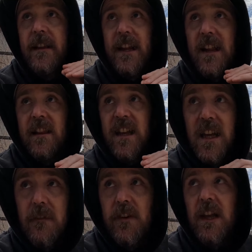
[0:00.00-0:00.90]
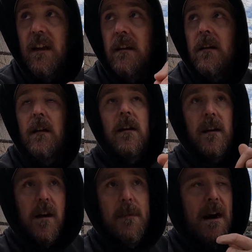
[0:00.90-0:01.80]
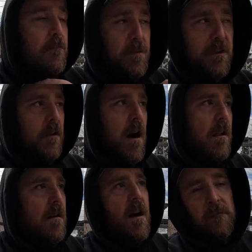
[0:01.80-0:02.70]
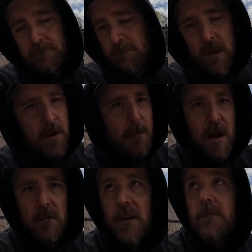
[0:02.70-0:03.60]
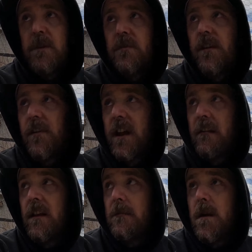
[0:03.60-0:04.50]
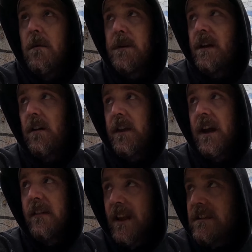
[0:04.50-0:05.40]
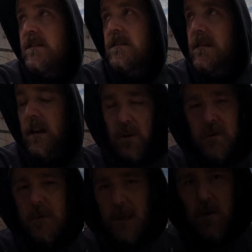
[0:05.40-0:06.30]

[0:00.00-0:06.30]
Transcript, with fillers: And then in the evening, come out, put the collar on, let them out, let them do their thing around the property all night. That's the ultimate